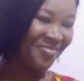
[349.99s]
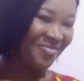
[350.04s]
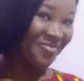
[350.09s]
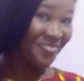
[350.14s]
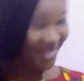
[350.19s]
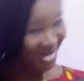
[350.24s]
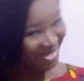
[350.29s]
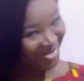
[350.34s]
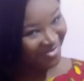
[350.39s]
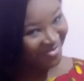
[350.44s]

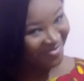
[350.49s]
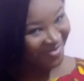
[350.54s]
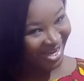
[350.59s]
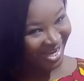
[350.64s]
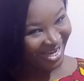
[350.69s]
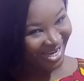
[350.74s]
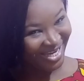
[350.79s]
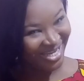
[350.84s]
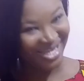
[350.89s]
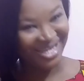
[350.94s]
friend of
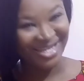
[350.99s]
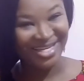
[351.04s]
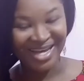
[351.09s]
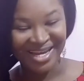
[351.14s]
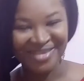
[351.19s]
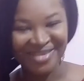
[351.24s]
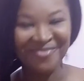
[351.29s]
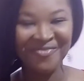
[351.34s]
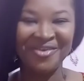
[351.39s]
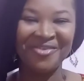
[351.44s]
mine,
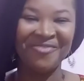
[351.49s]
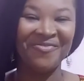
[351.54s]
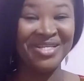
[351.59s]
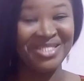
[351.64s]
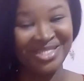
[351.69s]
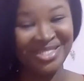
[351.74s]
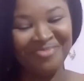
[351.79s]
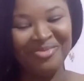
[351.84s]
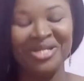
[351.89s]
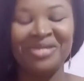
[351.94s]

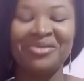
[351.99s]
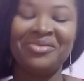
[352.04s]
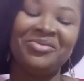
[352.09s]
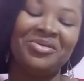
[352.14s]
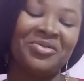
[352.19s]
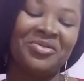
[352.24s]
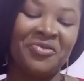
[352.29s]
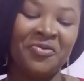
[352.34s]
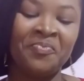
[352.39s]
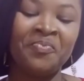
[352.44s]
she's a medical
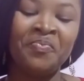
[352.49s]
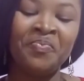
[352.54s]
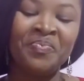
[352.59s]
doctor.